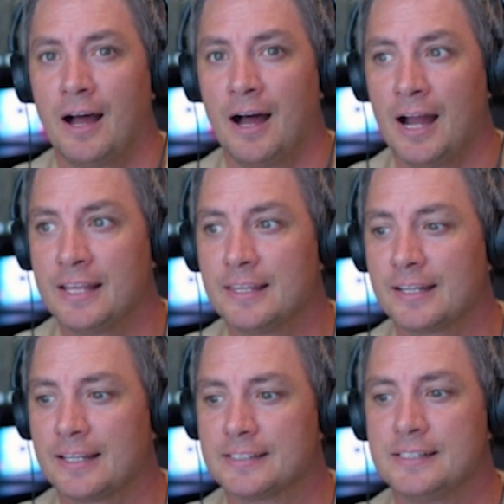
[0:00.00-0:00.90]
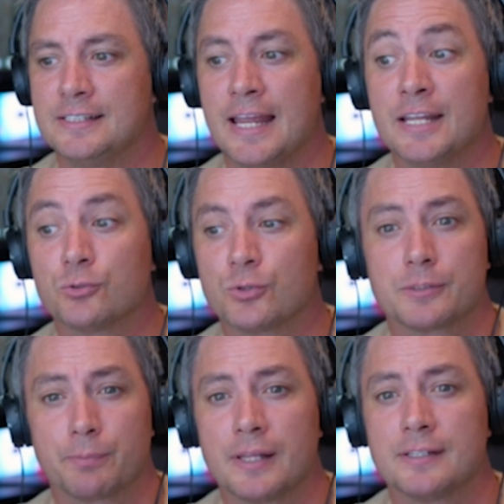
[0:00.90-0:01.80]
I think it's a dangerous
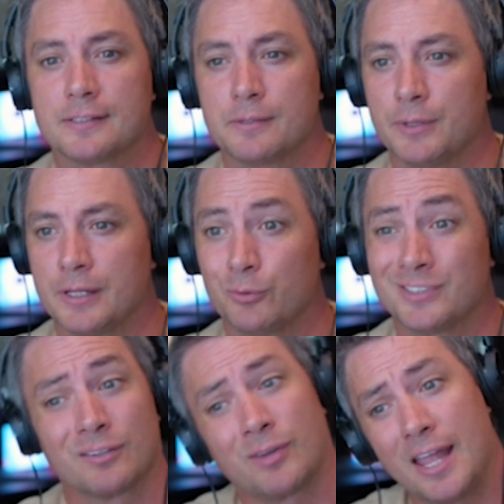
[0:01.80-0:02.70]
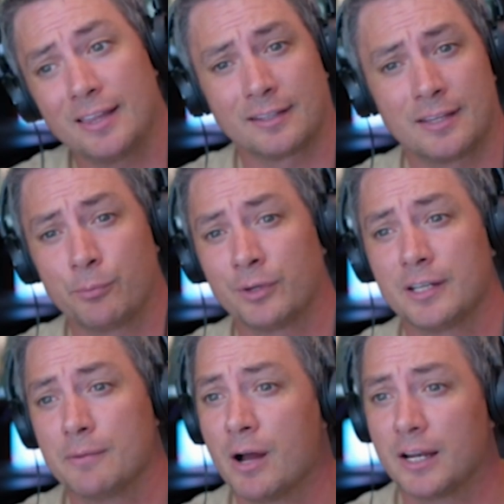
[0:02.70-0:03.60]
place to be. We say, hey, like they're bringing
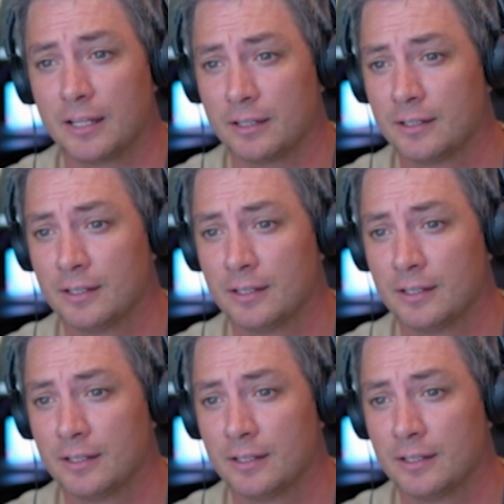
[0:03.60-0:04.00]
in money.